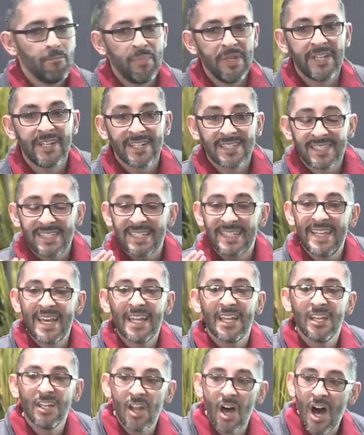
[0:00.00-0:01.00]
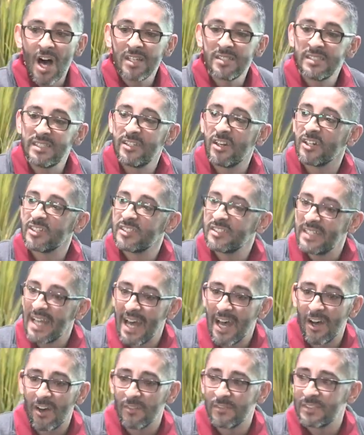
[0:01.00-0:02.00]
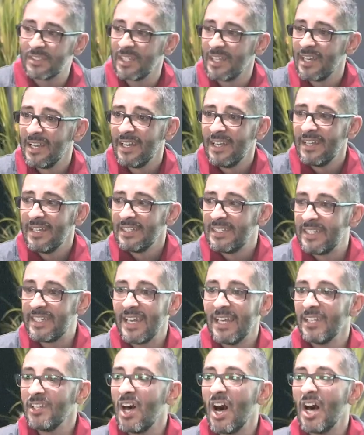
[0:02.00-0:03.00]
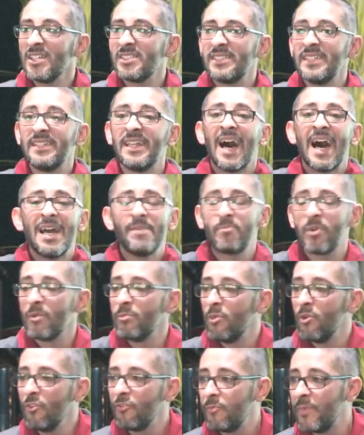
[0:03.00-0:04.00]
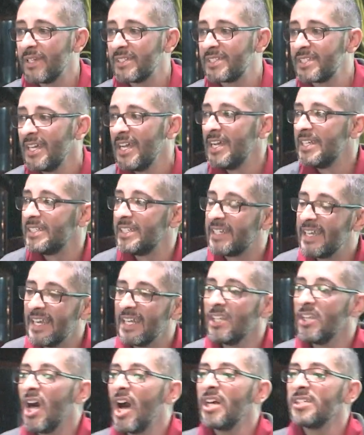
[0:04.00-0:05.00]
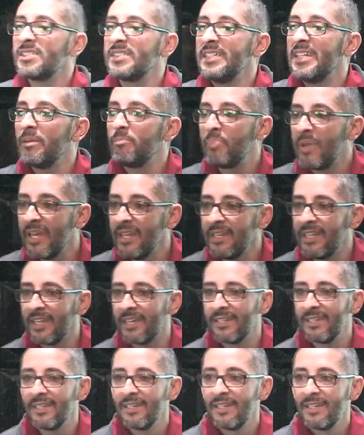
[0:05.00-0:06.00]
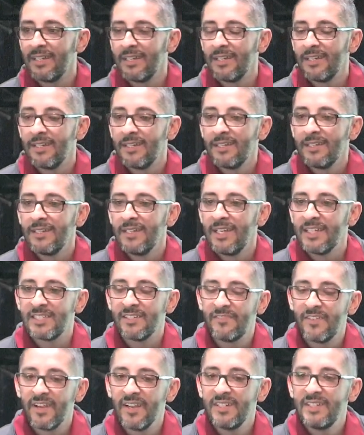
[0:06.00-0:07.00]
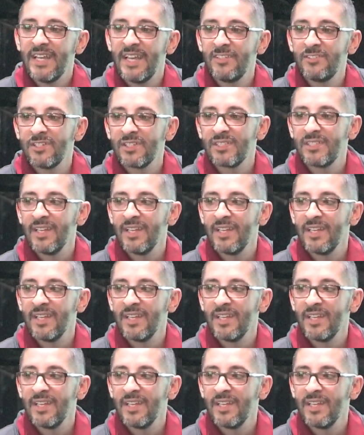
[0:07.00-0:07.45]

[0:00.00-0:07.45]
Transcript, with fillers: Because to get lost in ourselves, to get lost in hyper movements, to get lost in opinion is a very dangerous